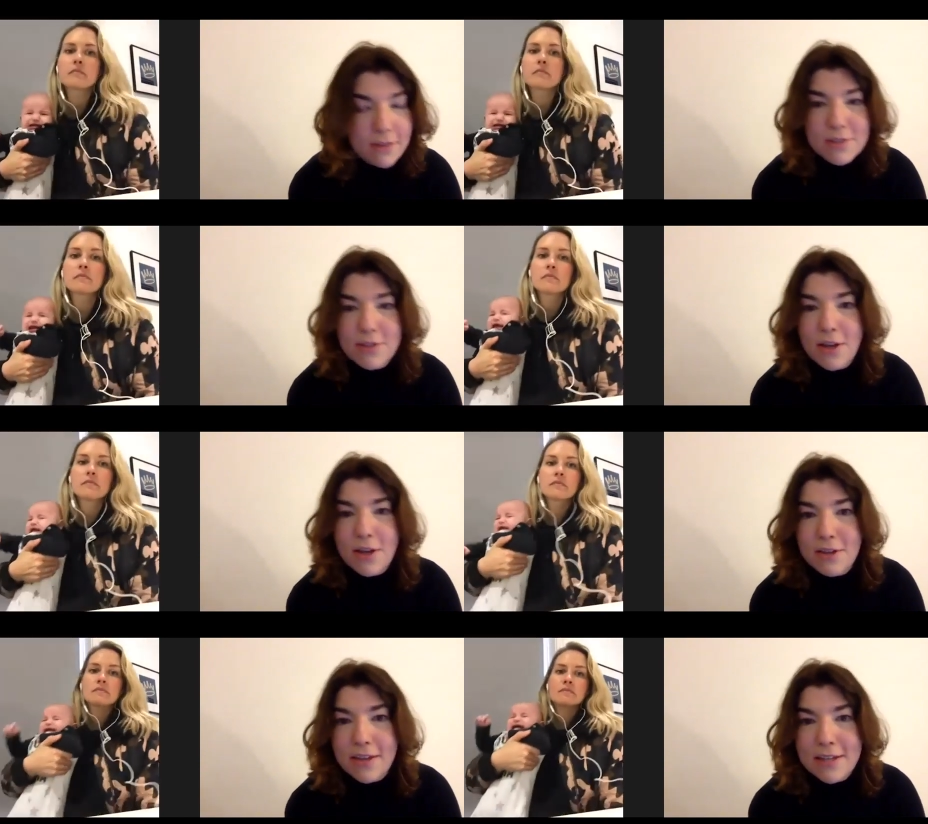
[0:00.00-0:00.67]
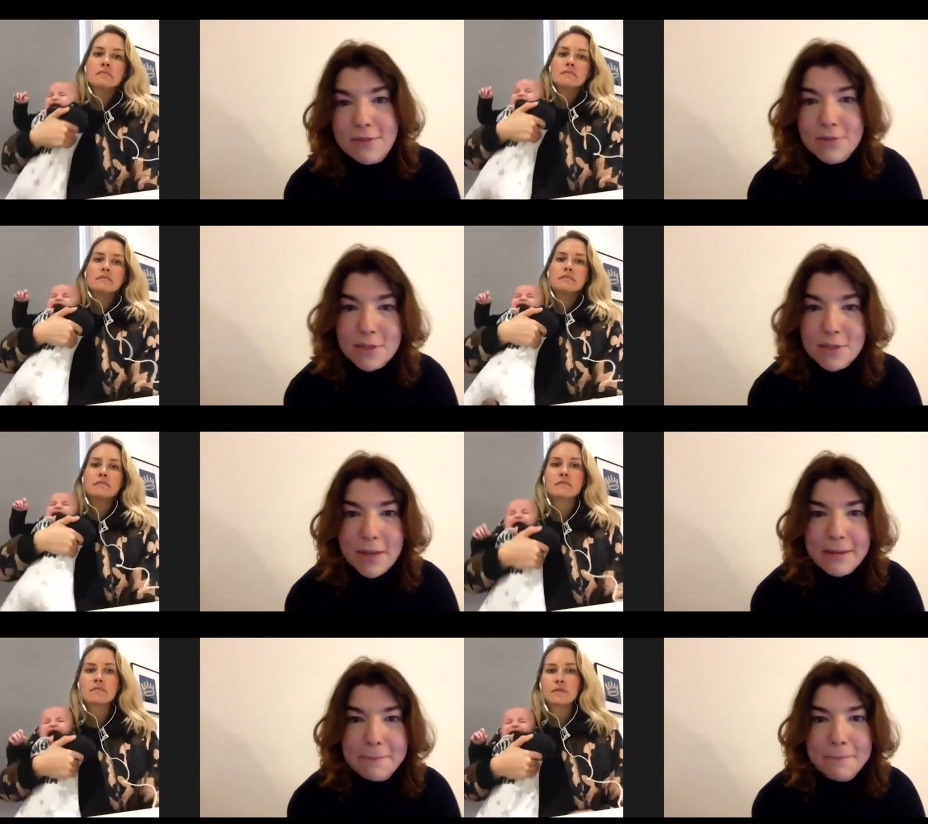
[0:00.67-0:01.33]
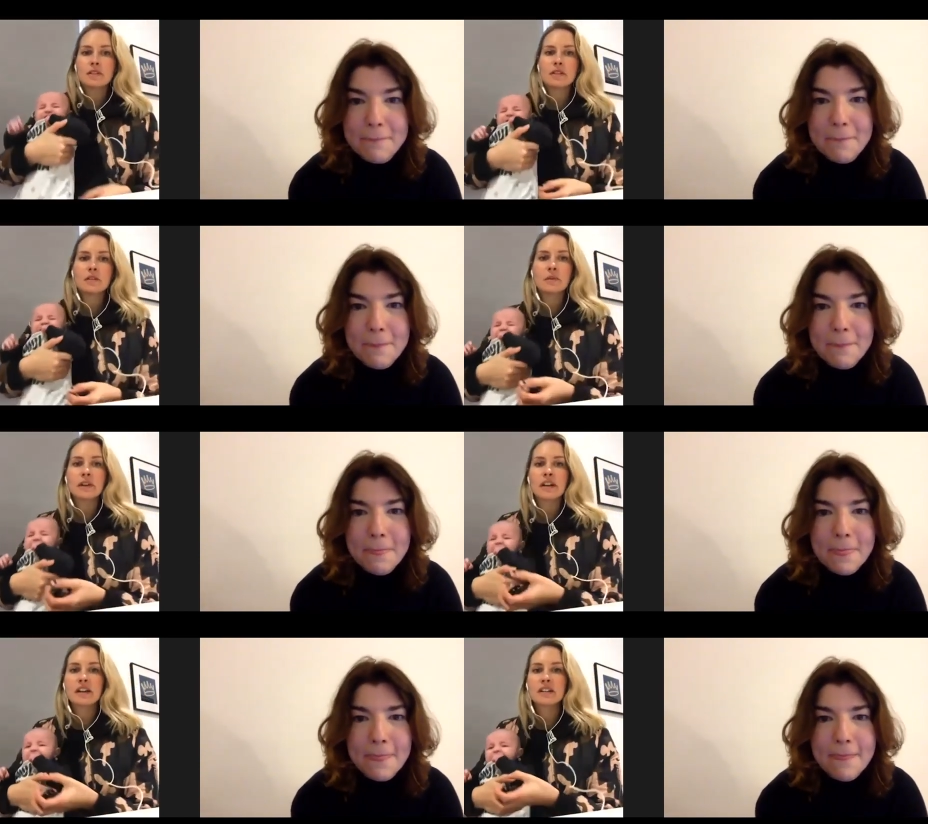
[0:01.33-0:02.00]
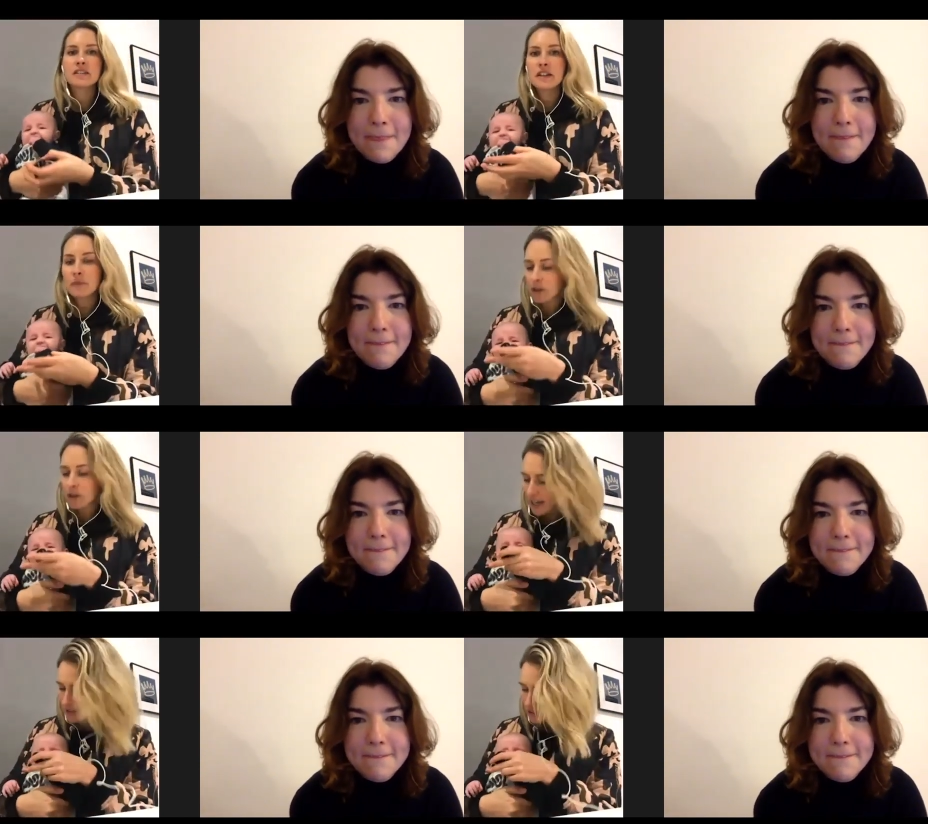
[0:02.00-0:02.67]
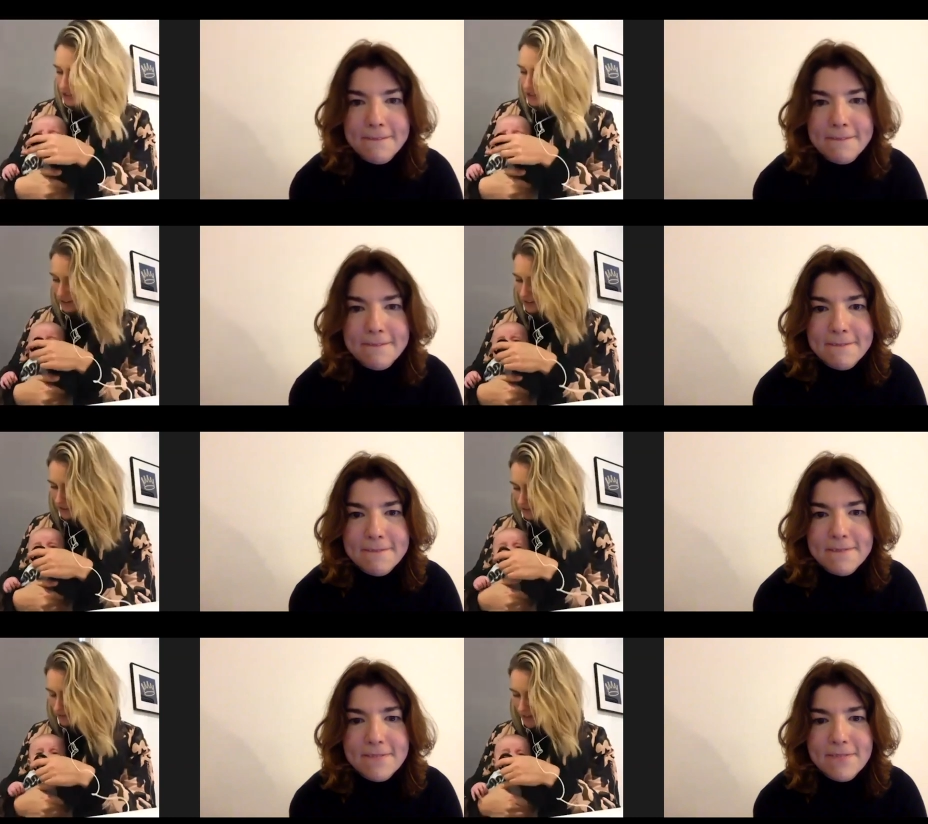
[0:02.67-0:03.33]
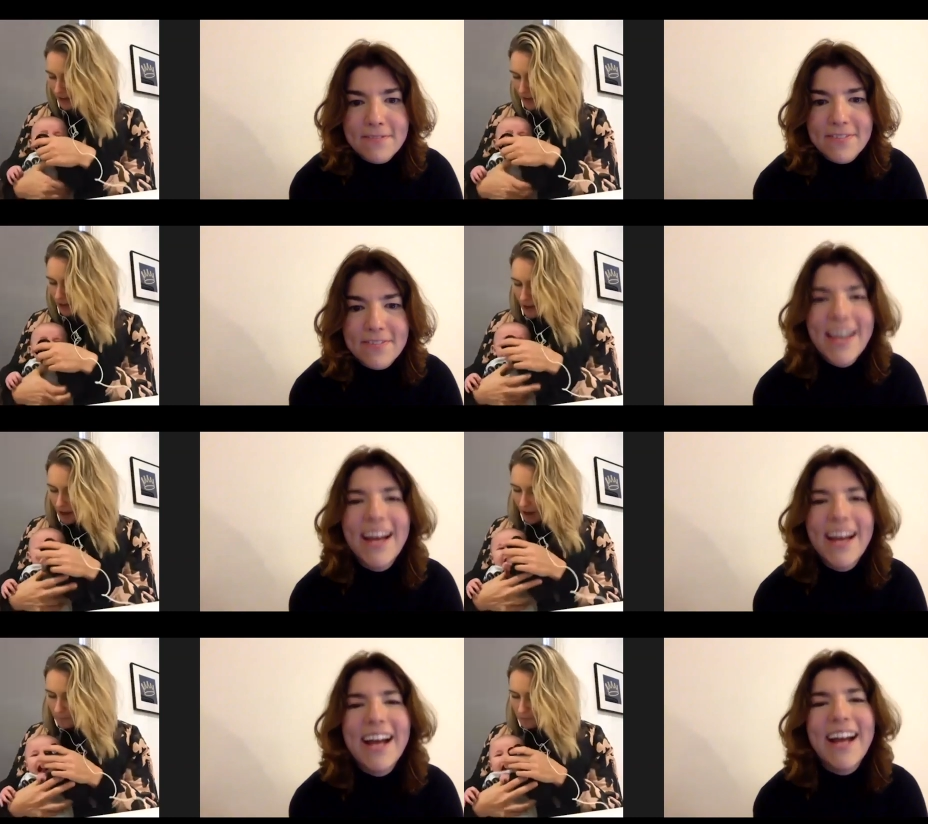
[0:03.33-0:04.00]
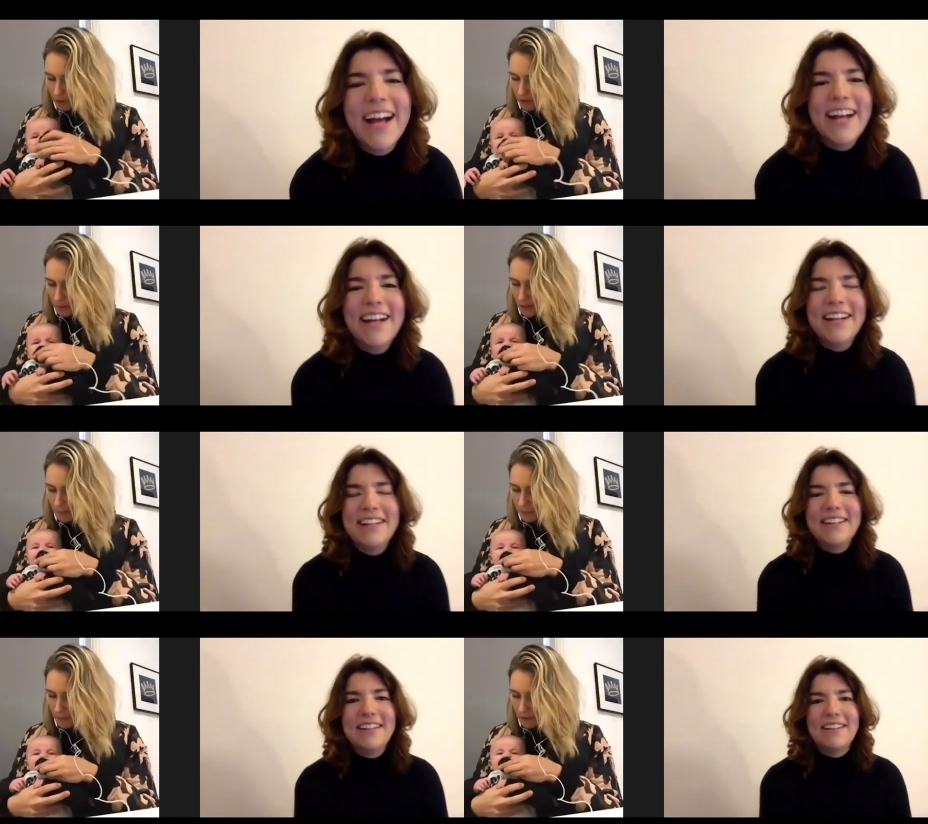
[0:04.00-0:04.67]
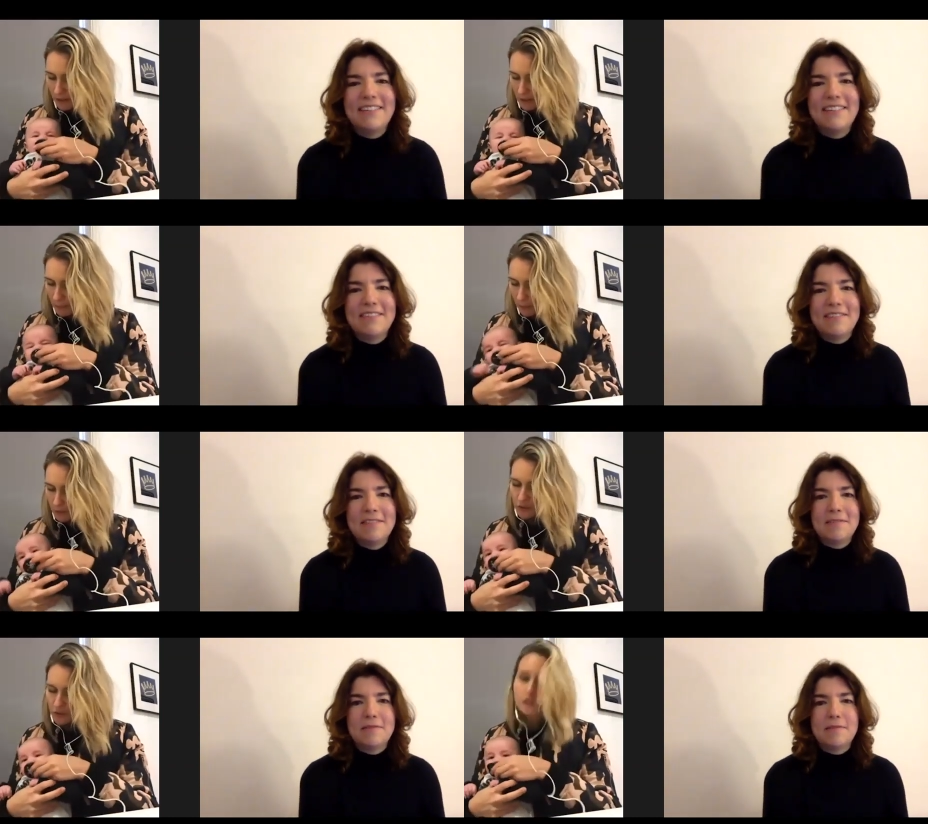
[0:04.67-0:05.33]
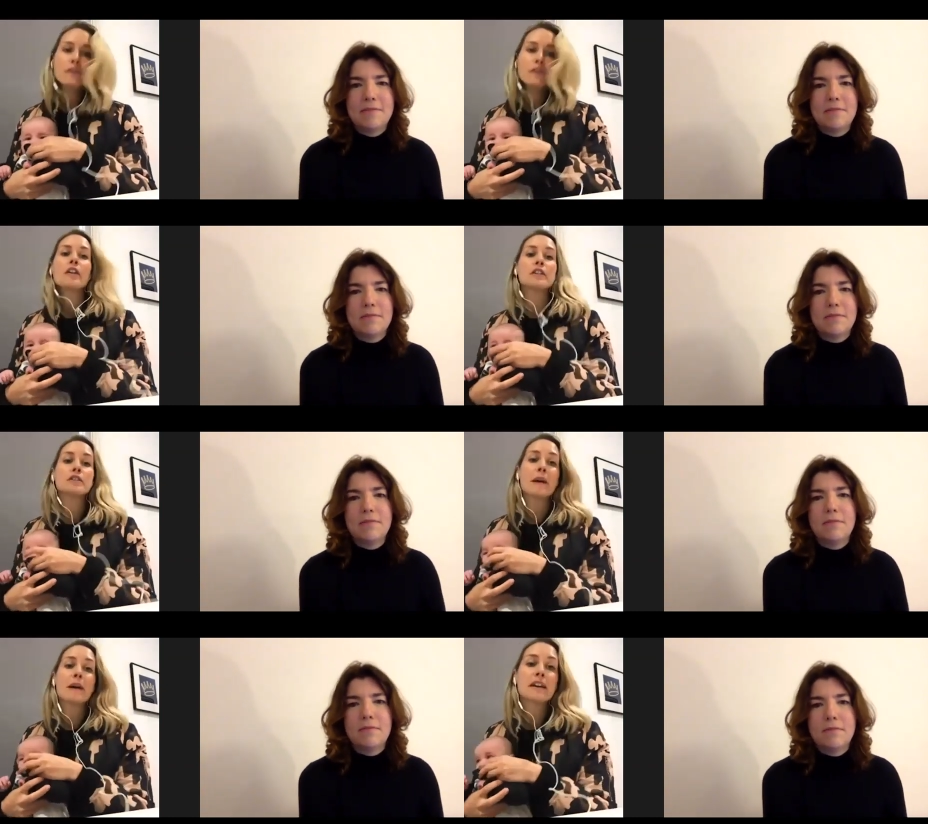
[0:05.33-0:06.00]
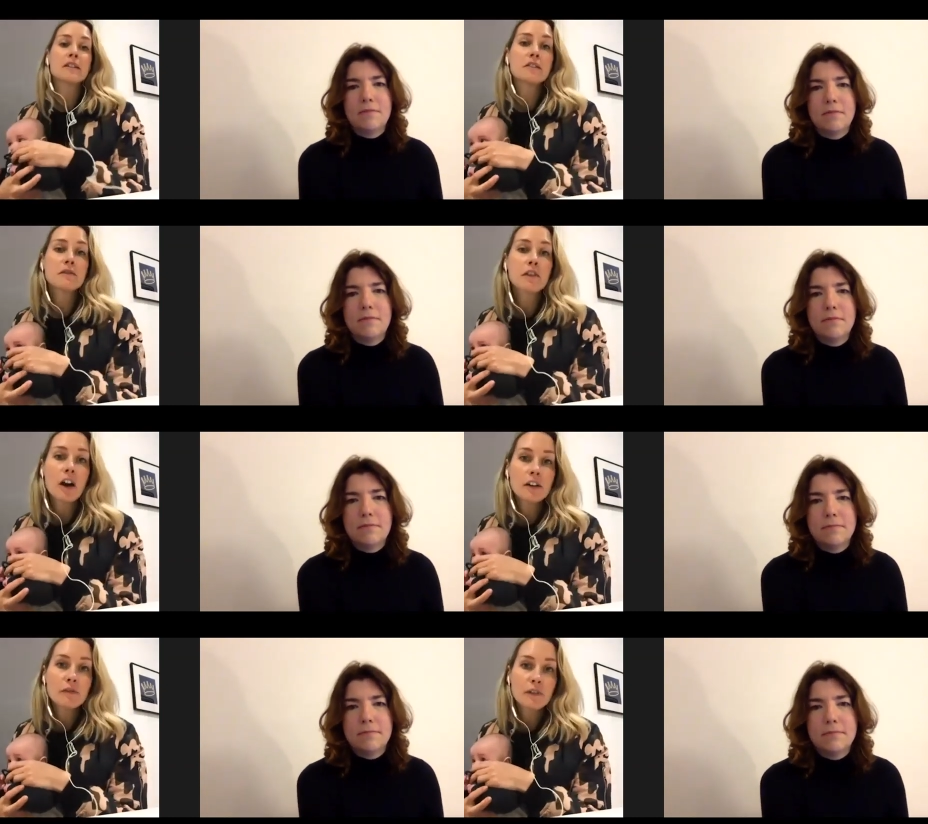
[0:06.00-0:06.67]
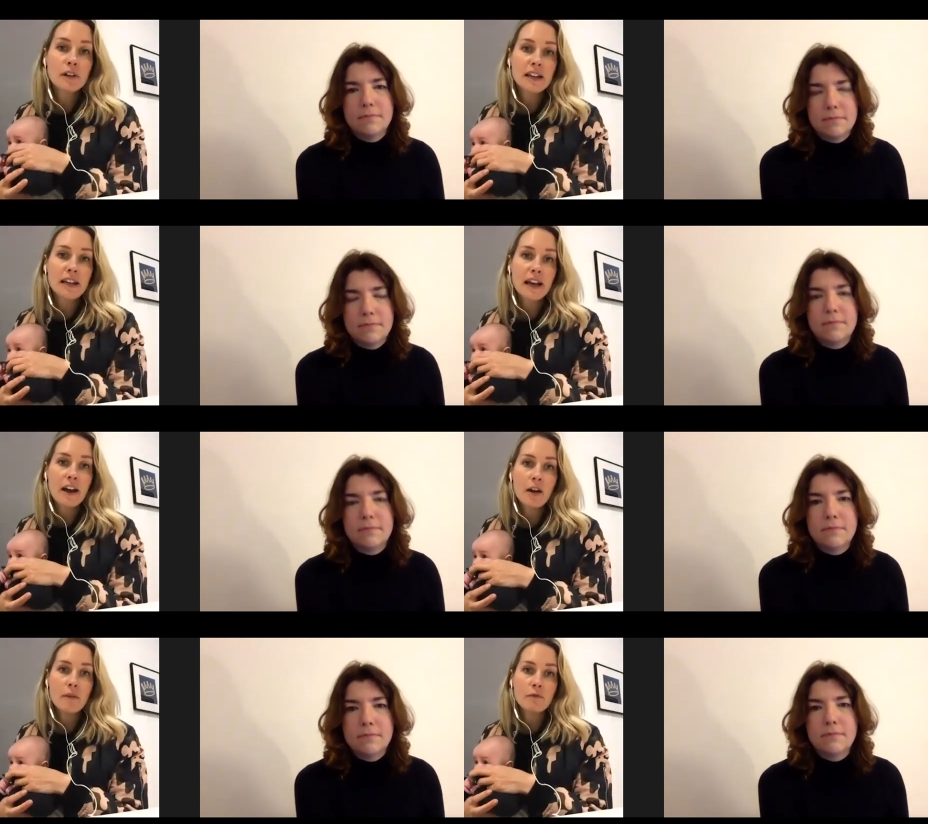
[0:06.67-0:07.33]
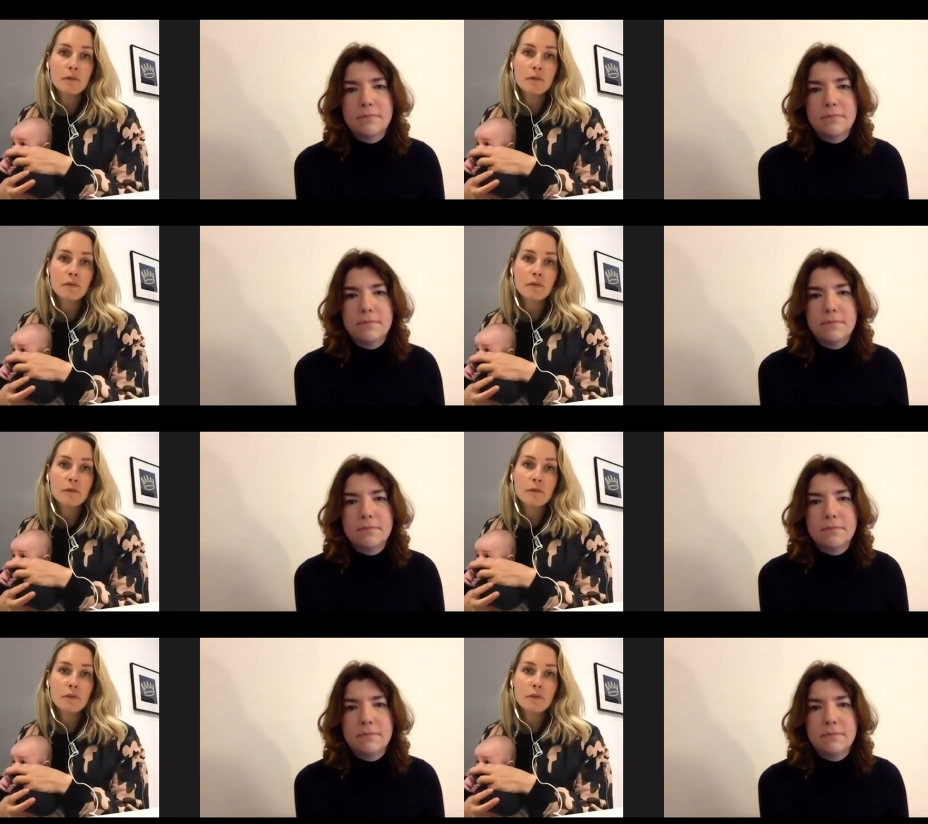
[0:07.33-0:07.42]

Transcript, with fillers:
Speaker 1: the cert they used to be?
Speaker 2: well, you can see what Casey Jack thinks of that. Um, two, imp- the imports so far, the Jamaicans have kind of really hit home for